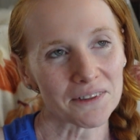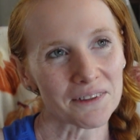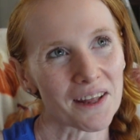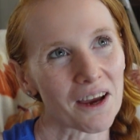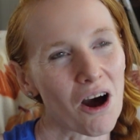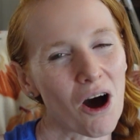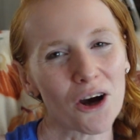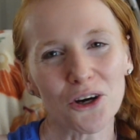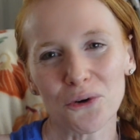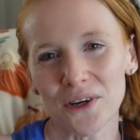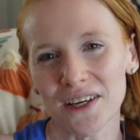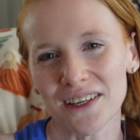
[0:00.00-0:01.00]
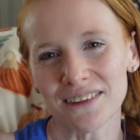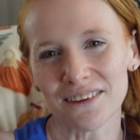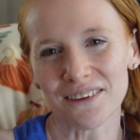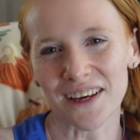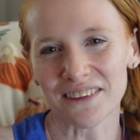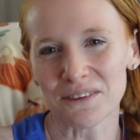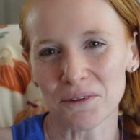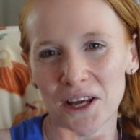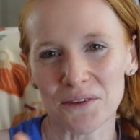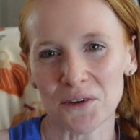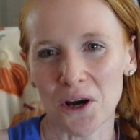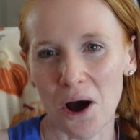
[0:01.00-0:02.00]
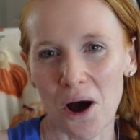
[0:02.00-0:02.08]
like concrete. They're like some kind of